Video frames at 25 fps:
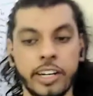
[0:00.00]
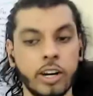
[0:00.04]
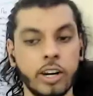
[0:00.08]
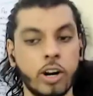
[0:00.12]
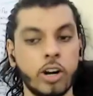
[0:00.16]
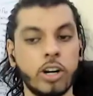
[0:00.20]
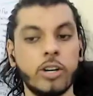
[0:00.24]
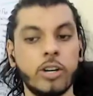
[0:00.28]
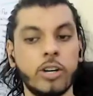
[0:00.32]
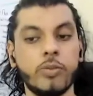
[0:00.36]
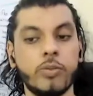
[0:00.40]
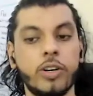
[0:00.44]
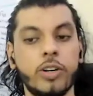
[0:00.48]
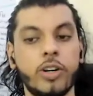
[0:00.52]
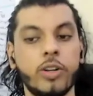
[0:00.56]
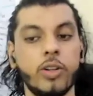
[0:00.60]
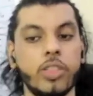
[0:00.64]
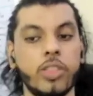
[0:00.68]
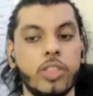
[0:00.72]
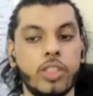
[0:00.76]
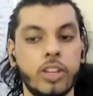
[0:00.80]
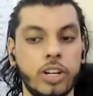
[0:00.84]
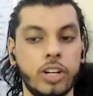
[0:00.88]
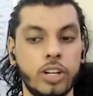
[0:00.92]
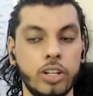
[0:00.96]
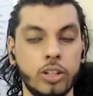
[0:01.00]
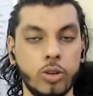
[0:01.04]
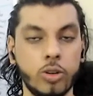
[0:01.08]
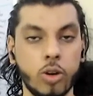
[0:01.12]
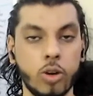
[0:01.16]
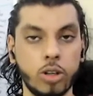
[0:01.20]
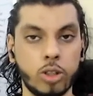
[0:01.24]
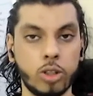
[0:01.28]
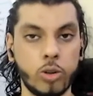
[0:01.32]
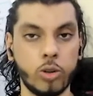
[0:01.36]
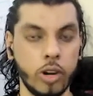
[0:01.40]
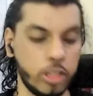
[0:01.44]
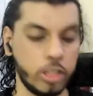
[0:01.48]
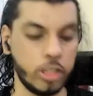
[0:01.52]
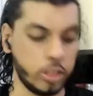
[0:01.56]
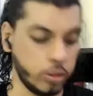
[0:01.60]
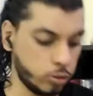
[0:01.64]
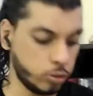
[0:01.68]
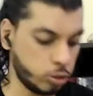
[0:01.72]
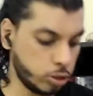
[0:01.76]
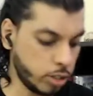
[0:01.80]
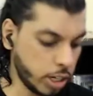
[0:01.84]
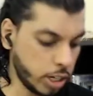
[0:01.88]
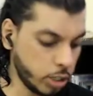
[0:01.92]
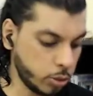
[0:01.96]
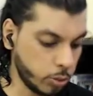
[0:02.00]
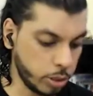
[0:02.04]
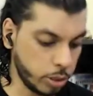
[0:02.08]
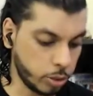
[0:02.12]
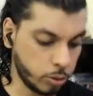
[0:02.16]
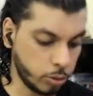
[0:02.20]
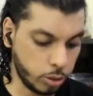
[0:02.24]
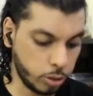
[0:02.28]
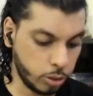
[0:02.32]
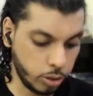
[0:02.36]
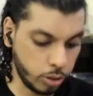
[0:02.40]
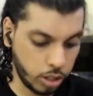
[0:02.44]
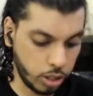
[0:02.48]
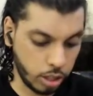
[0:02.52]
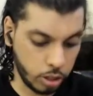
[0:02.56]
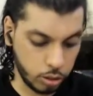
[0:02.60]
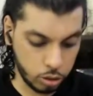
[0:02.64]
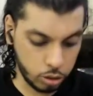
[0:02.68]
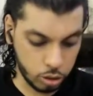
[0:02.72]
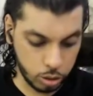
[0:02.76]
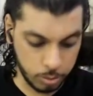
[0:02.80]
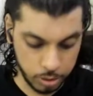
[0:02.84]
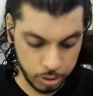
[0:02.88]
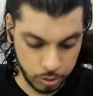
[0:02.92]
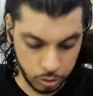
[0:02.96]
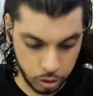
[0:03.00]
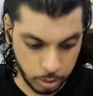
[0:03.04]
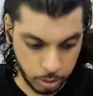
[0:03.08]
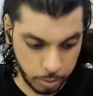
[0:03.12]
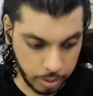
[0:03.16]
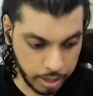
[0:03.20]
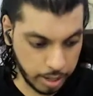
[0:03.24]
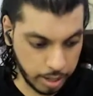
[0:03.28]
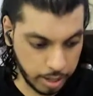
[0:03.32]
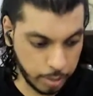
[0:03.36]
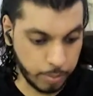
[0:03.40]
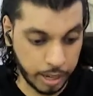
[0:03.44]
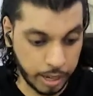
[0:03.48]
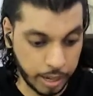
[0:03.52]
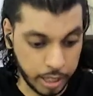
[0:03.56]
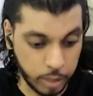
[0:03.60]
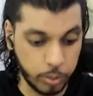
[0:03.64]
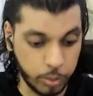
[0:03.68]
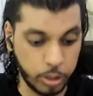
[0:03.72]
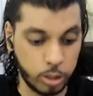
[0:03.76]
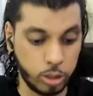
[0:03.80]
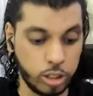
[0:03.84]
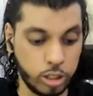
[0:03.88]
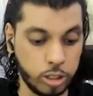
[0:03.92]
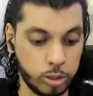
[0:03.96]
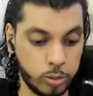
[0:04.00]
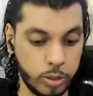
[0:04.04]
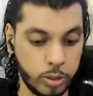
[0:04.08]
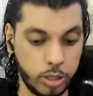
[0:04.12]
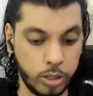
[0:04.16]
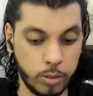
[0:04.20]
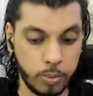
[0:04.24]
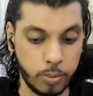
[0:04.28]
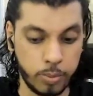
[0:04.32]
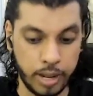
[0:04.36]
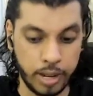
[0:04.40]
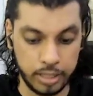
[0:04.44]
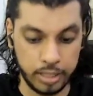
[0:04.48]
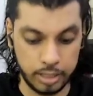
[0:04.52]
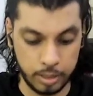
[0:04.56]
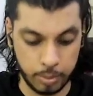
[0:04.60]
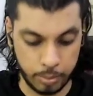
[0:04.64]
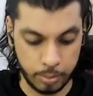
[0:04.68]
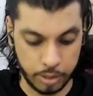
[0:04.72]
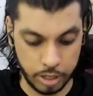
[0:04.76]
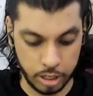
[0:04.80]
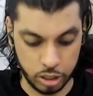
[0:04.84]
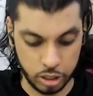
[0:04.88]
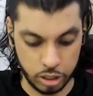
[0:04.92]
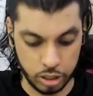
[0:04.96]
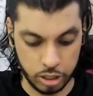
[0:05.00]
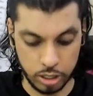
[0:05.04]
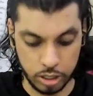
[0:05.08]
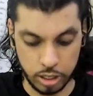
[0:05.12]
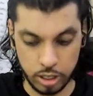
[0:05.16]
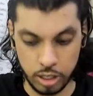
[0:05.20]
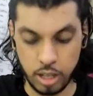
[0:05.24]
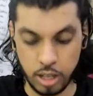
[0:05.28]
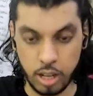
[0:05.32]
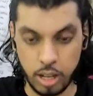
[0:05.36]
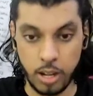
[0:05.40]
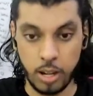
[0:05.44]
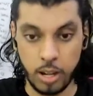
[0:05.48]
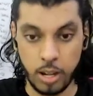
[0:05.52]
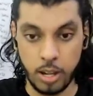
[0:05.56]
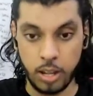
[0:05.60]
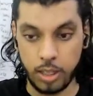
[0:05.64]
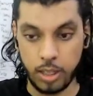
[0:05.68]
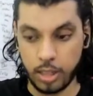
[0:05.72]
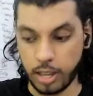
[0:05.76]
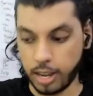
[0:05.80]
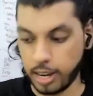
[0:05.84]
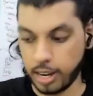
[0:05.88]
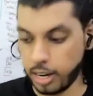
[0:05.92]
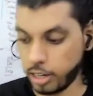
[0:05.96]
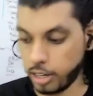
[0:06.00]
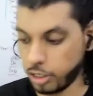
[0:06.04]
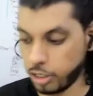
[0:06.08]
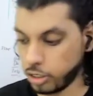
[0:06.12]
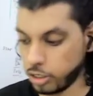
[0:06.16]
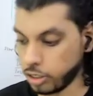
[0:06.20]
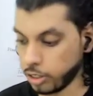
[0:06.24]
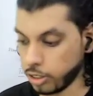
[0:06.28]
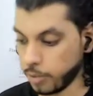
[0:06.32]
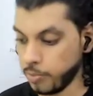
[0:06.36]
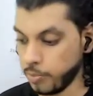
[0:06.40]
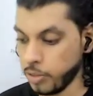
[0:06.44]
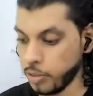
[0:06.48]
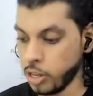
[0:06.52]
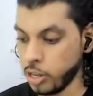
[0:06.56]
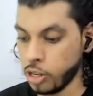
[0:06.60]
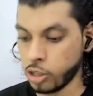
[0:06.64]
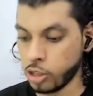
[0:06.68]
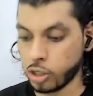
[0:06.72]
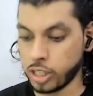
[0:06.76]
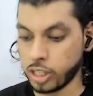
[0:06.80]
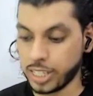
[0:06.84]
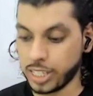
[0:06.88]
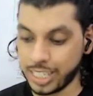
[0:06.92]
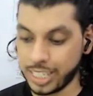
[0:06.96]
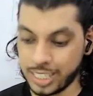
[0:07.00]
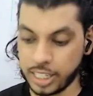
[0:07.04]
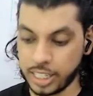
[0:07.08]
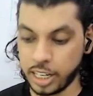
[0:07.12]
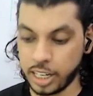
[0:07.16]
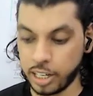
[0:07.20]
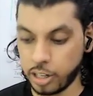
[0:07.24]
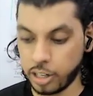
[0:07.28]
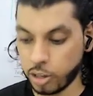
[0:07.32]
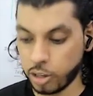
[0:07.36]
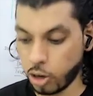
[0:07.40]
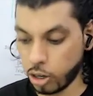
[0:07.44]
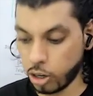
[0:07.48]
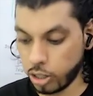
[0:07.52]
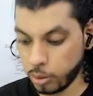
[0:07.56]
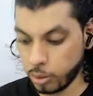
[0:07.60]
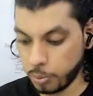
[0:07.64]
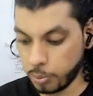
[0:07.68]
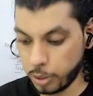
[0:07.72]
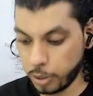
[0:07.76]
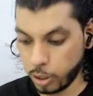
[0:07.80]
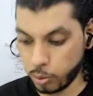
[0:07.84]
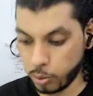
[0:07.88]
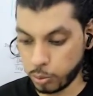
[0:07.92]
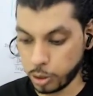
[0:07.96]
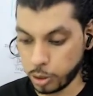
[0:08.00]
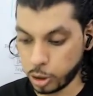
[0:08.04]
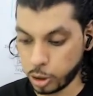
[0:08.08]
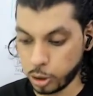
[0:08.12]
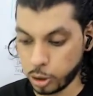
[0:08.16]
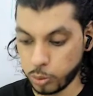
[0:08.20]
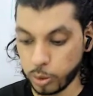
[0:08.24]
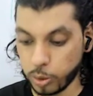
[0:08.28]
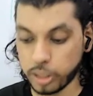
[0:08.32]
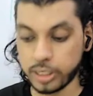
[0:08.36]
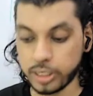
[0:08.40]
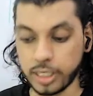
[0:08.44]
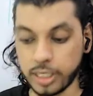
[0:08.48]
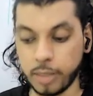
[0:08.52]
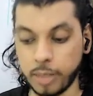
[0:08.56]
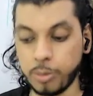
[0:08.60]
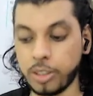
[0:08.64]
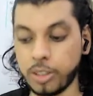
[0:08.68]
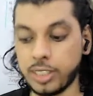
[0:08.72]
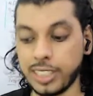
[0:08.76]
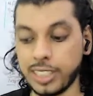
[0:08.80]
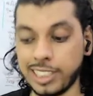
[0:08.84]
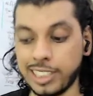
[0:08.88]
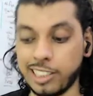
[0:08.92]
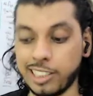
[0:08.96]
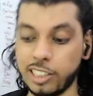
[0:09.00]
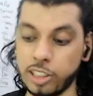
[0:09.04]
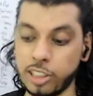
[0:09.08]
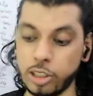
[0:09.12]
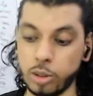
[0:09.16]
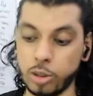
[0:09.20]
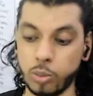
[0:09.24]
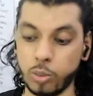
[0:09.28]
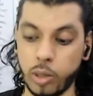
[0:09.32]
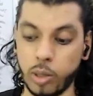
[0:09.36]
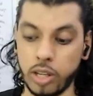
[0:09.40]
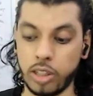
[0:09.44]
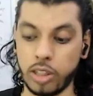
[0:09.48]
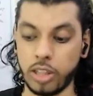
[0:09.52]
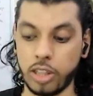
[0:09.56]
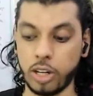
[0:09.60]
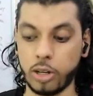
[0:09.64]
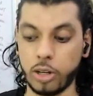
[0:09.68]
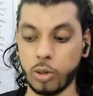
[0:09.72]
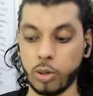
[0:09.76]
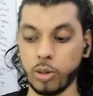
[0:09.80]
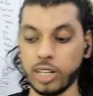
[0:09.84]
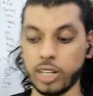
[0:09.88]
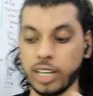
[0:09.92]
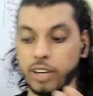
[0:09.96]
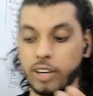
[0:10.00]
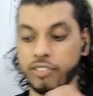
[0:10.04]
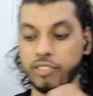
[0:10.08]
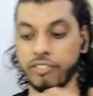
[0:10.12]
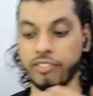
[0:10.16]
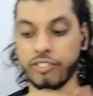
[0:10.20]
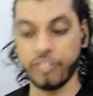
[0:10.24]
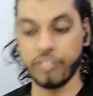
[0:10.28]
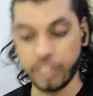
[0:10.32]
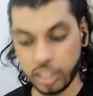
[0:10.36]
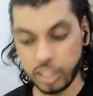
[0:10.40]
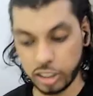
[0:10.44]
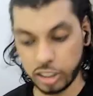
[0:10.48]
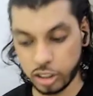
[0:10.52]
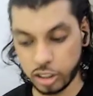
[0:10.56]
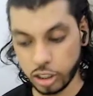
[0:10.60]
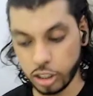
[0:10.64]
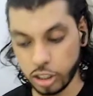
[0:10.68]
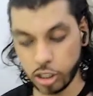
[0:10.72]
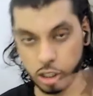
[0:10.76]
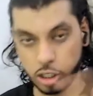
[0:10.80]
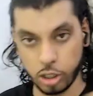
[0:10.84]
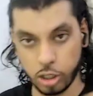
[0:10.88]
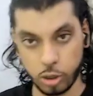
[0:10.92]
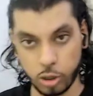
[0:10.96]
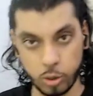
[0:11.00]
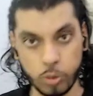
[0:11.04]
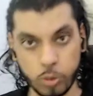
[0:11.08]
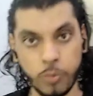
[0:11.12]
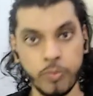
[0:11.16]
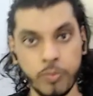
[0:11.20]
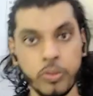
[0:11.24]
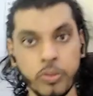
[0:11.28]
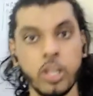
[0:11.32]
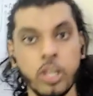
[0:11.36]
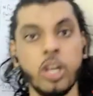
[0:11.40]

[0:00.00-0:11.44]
I recorded a video on 12th of July 2022. Thank you so much for coming in. By the way, to this video, mics are placed here. The highlight is here. So yesterday I recorded a video which was named 6 reasons why they don't invest in you,